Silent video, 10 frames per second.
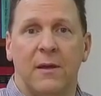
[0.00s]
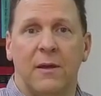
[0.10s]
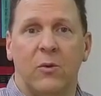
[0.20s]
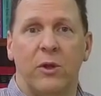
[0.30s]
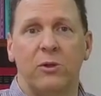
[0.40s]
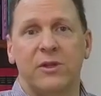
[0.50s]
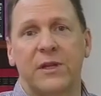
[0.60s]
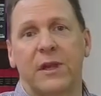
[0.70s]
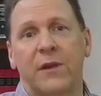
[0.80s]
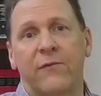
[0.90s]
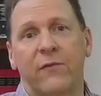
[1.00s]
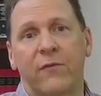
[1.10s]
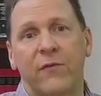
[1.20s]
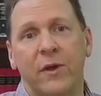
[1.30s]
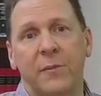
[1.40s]
We usually think of
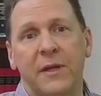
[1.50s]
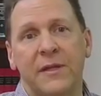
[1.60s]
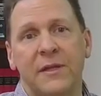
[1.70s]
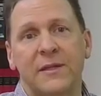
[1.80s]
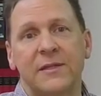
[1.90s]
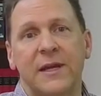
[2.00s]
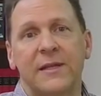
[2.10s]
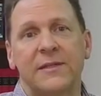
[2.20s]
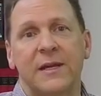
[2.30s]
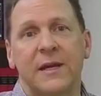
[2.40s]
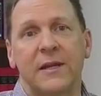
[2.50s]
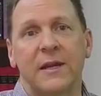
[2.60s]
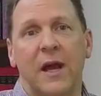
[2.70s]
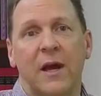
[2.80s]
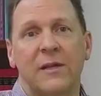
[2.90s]
fulfillment in the sense that
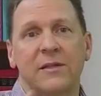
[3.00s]
God